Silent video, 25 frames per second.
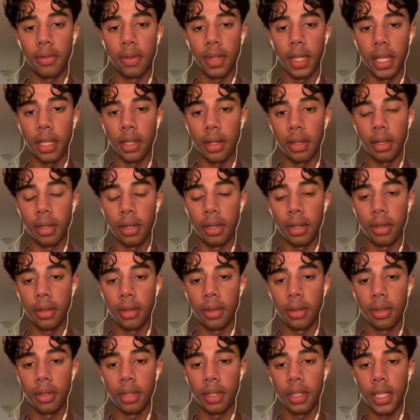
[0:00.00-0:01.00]

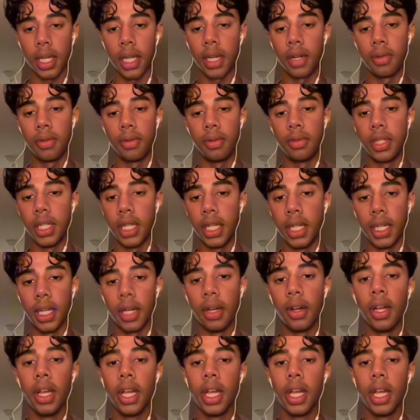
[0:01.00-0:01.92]
routine now.